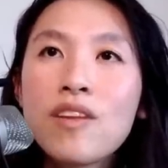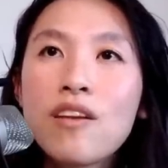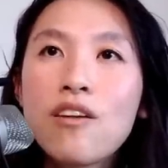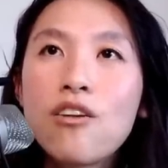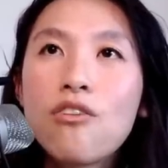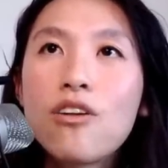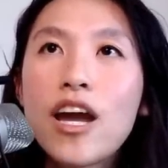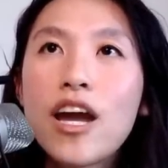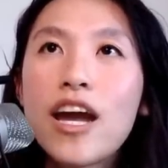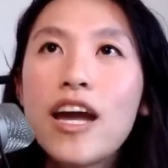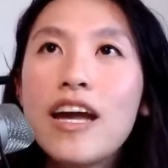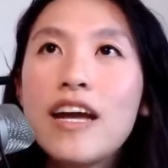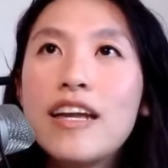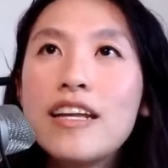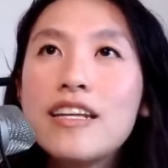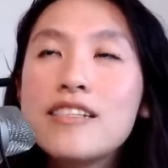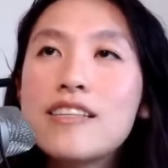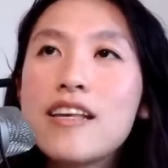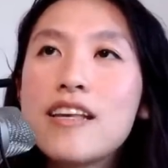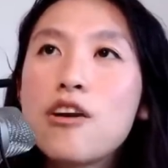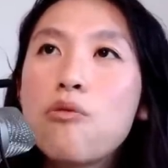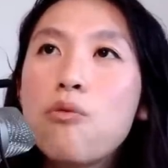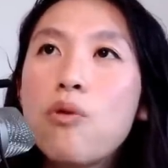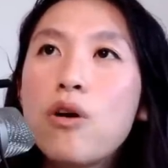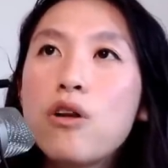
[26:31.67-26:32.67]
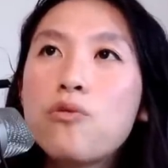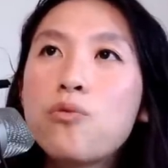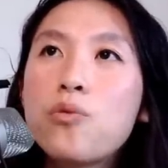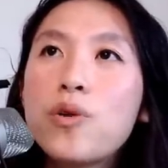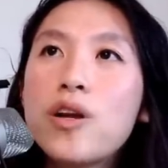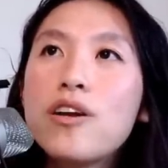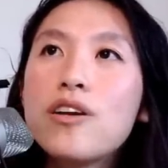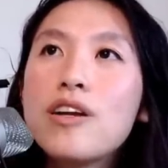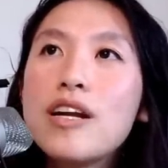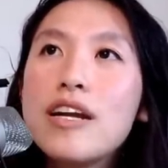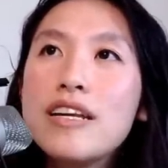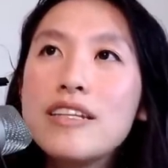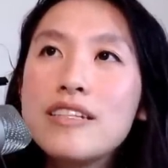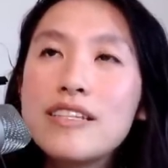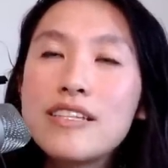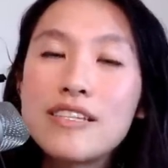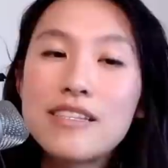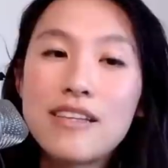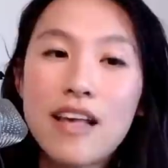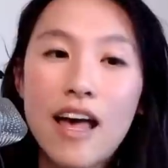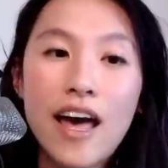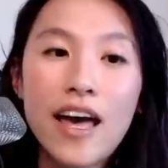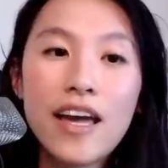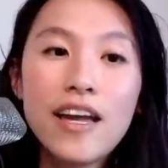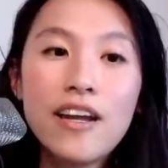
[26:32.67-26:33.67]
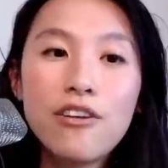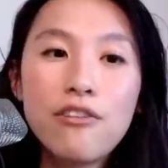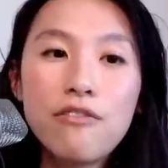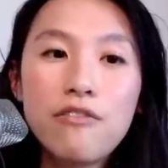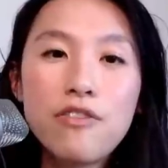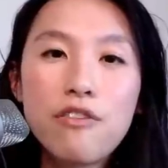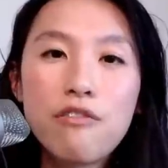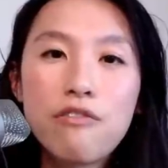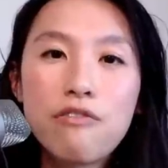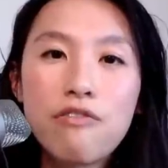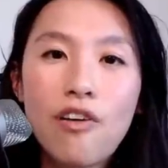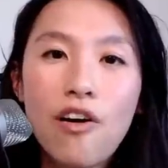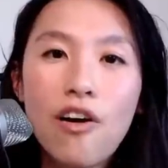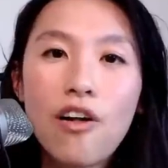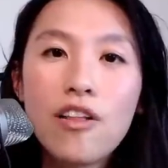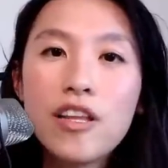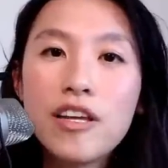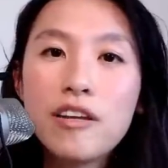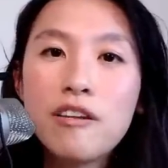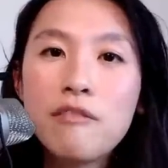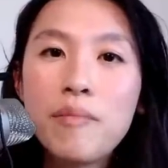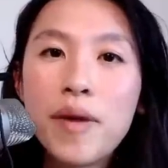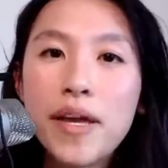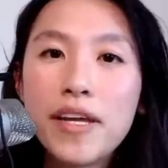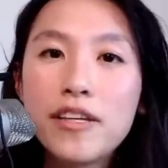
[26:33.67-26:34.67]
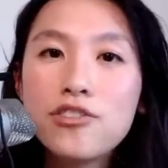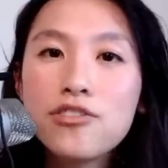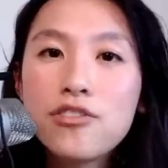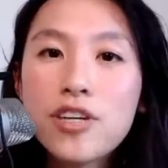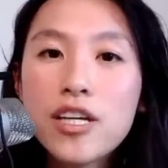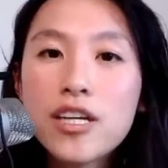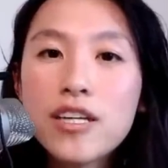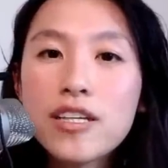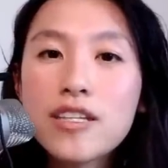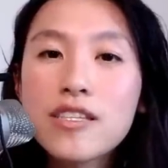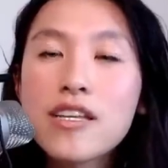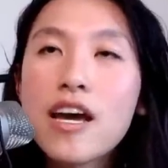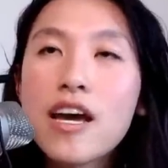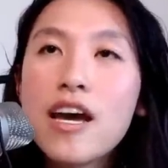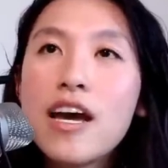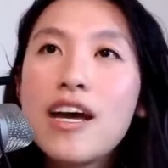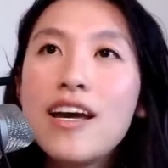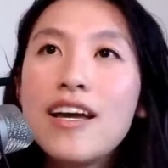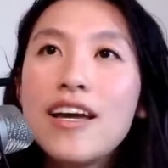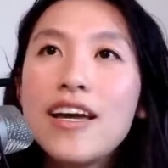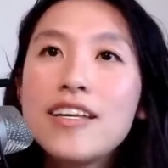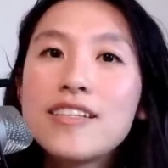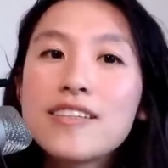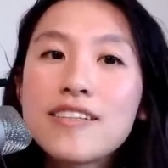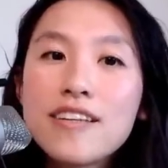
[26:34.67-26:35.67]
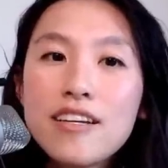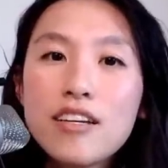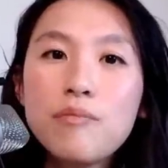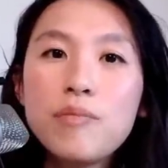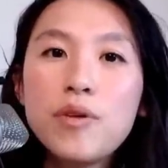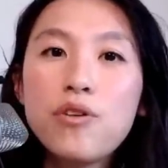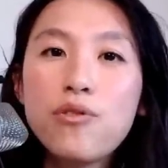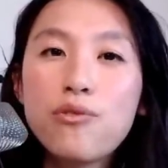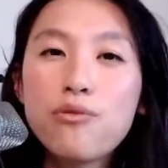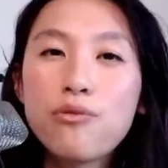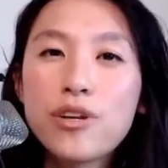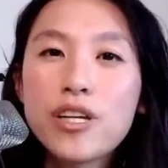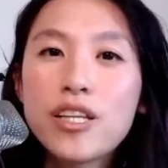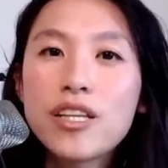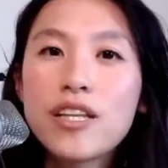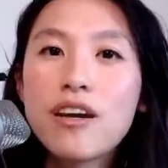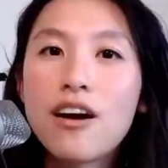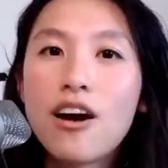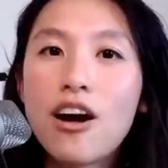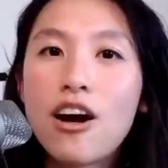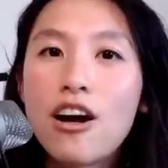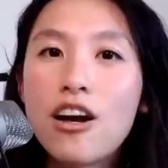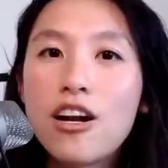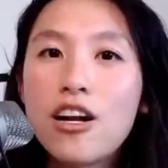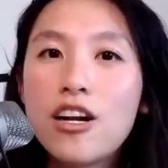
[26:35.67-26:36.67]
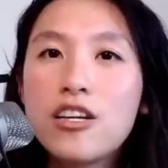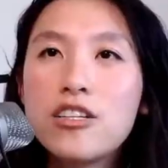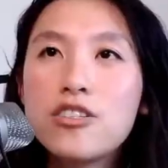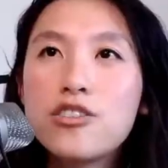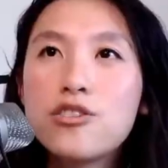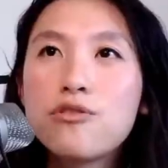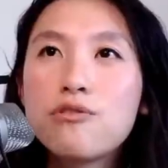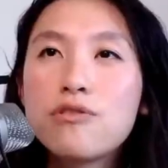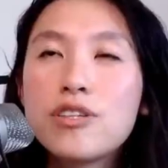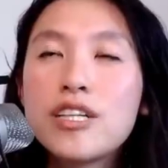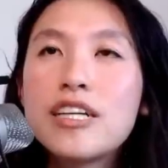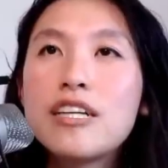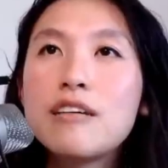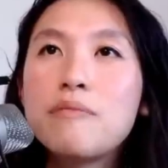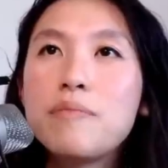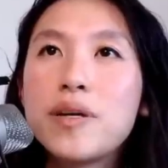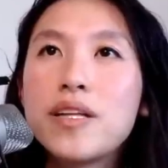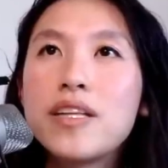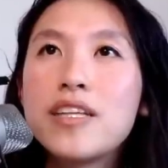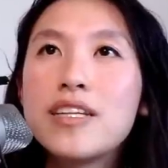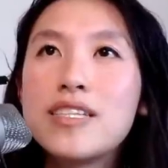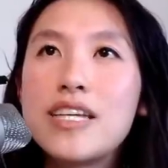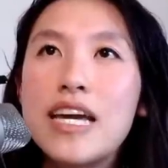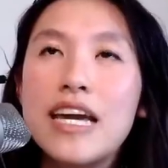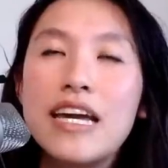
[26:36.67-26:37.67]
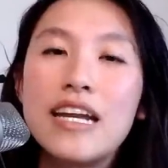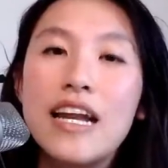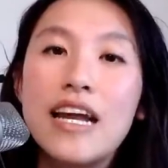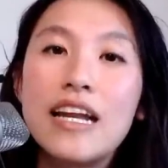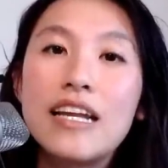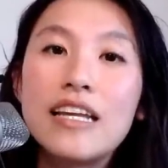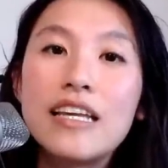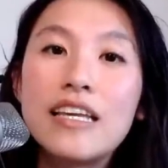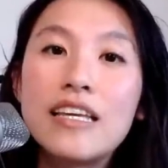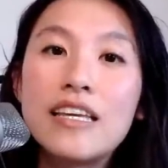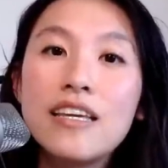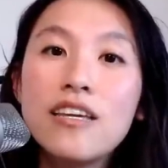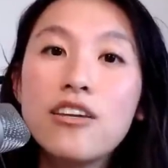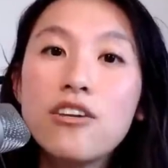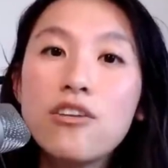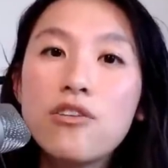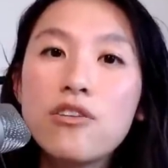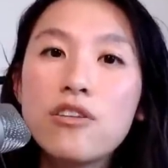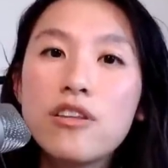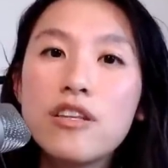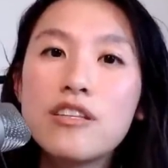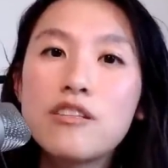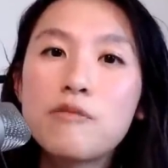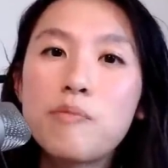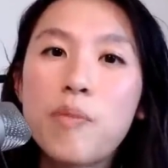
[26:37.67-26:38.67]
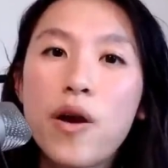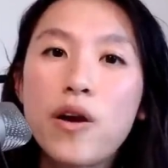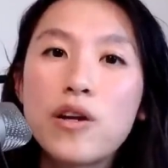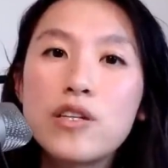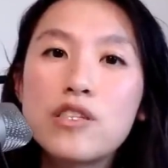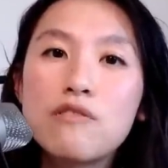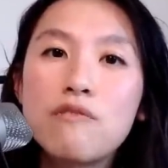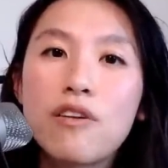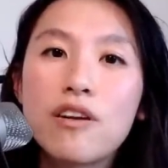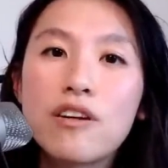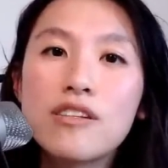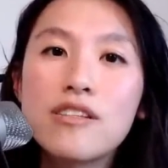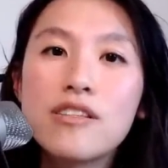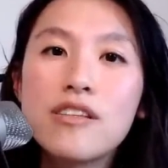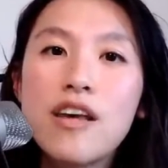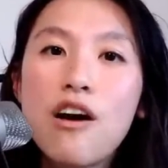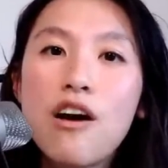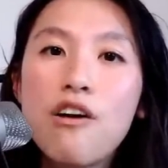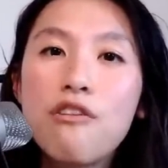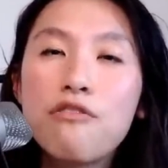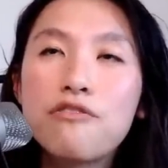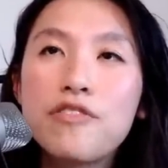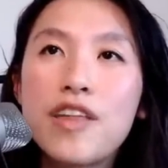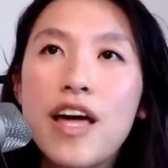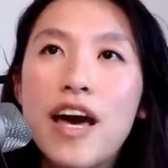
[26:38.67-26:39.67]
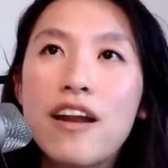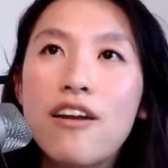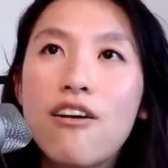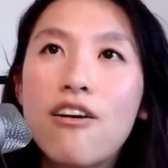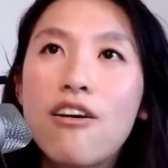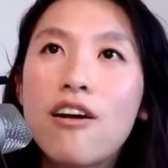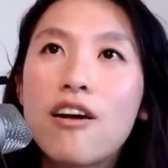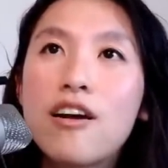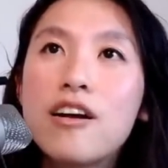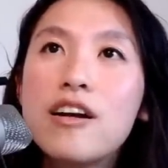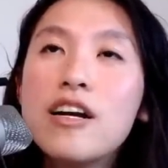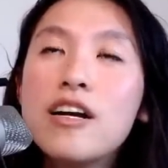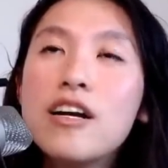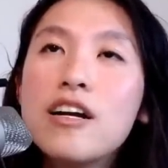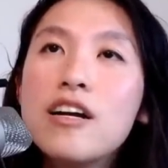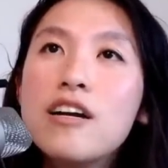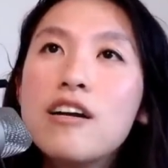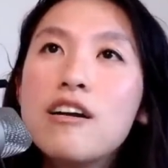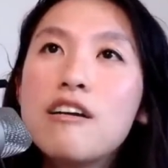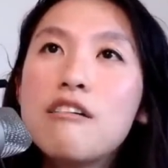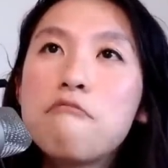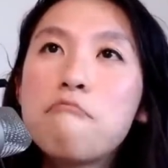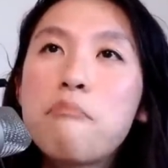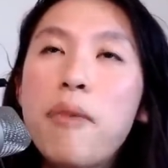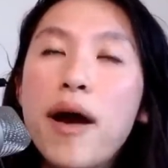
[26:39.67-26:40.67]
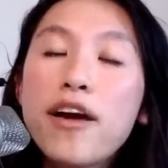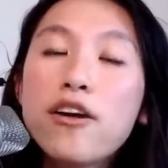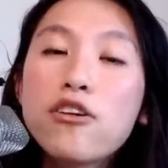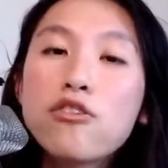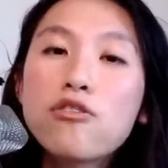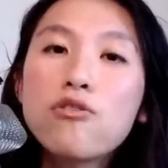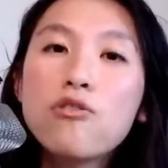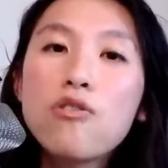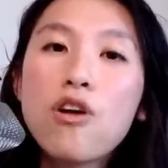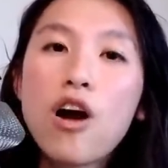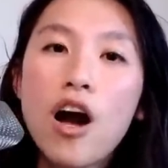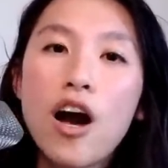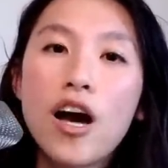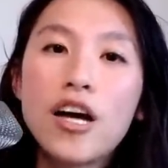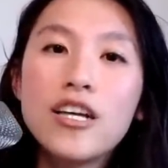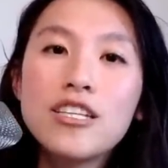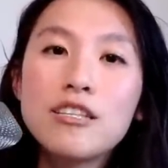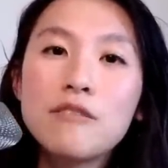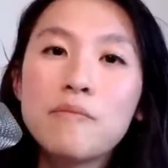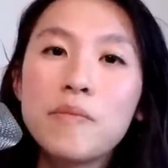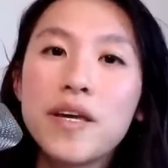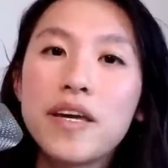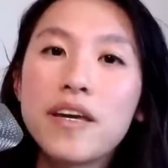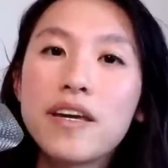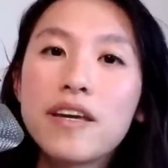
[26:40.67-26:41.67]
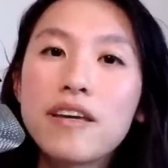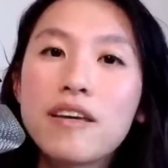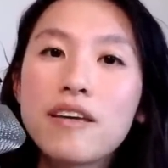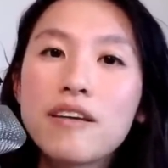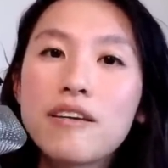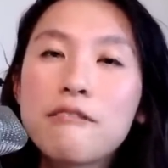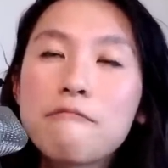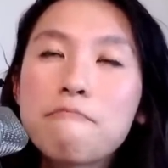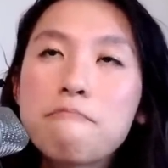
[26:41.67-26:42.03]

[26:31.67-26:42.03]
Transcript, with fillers: Okay. And it's like when we are inside of the fallen matrix, it's going to be really hard to rehabilitate and heal these parts of ourself that are microcosmic